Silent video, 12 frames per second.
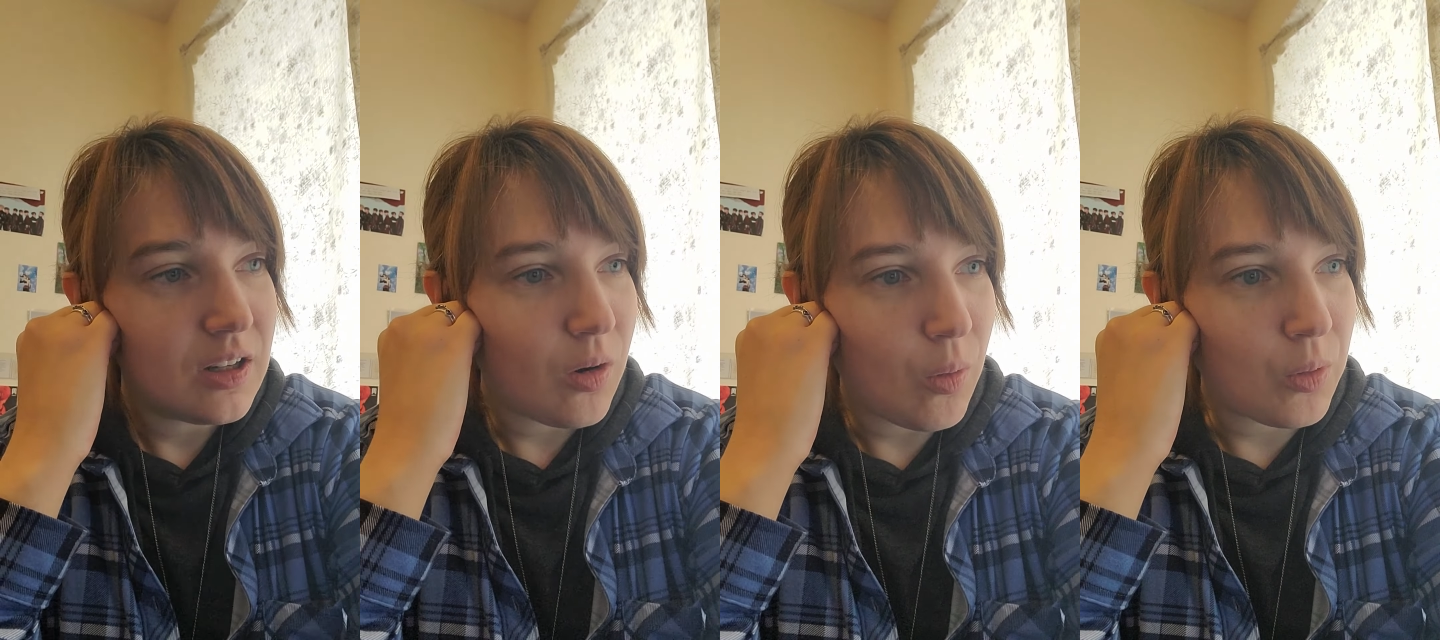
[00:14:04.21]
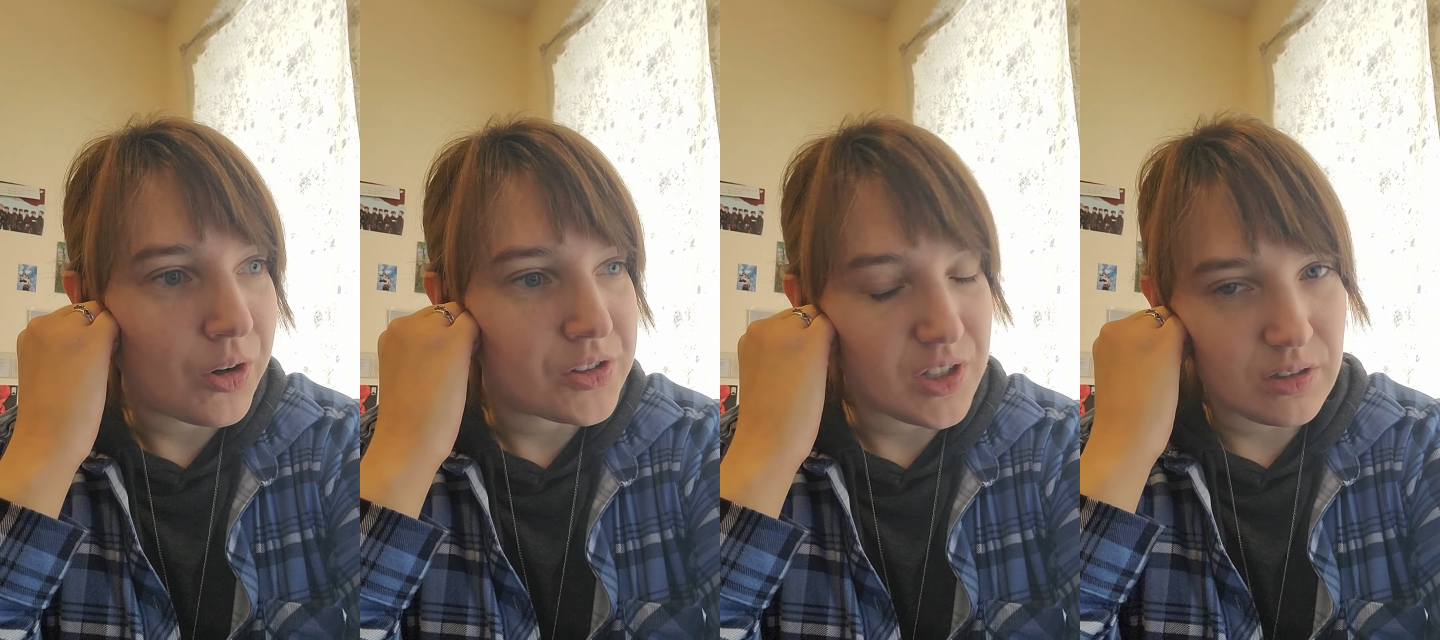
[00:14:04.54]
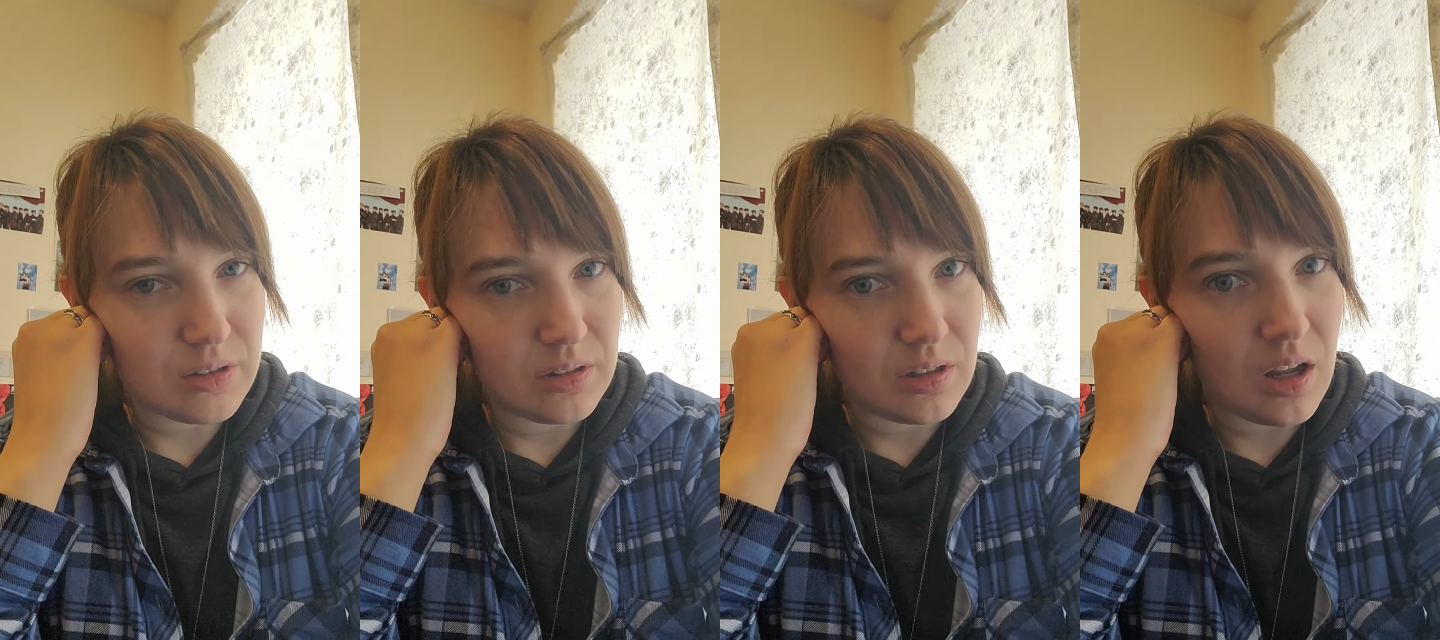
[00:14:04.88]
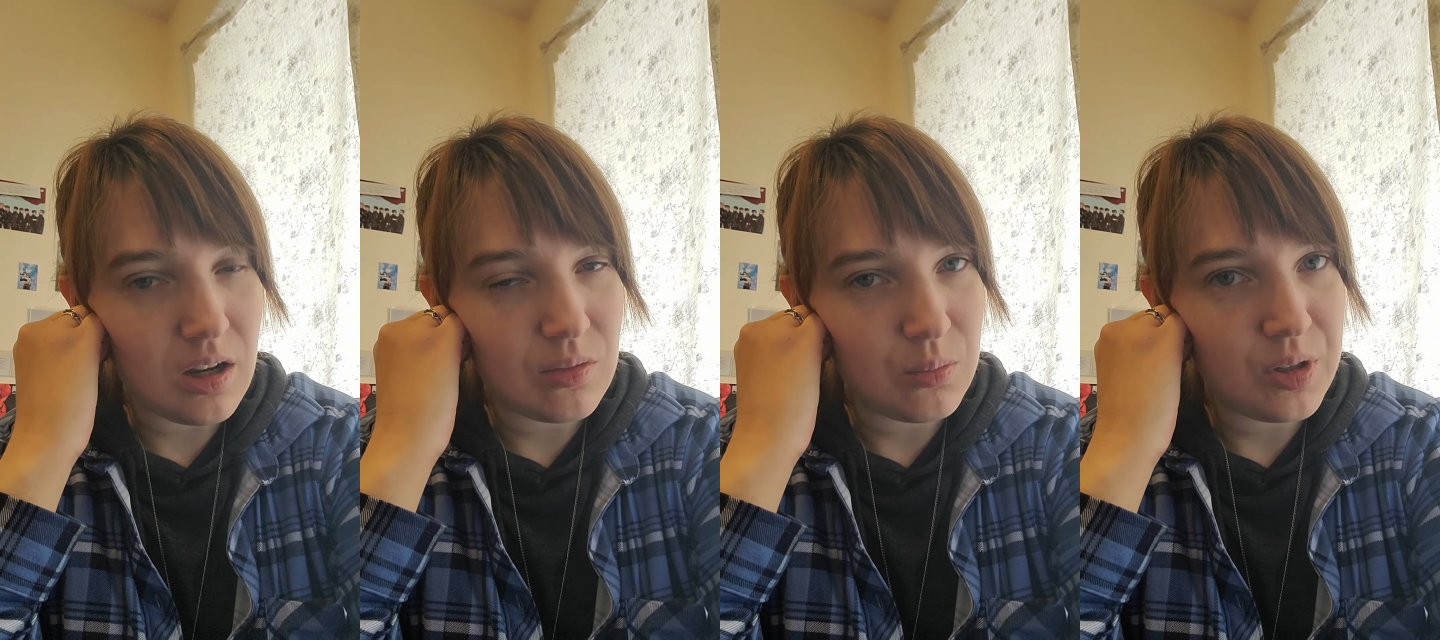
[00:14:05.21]
Or just
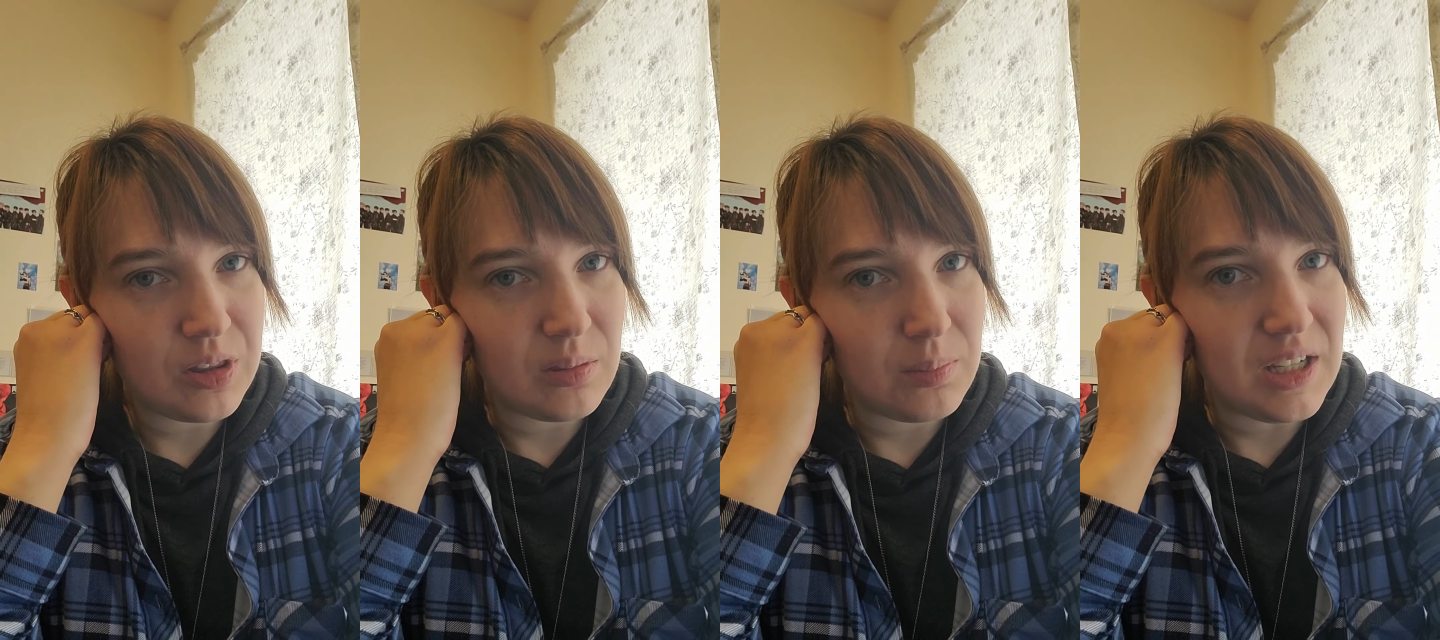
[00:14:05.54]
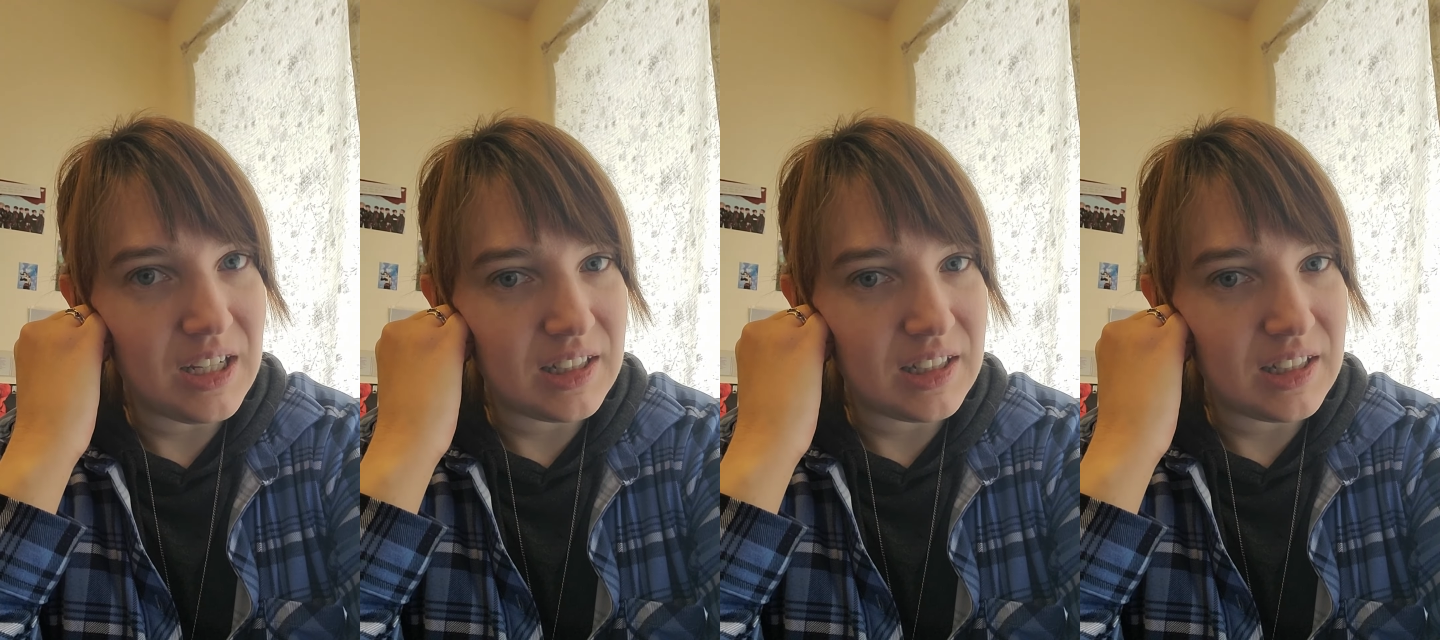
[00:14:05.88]
not with me.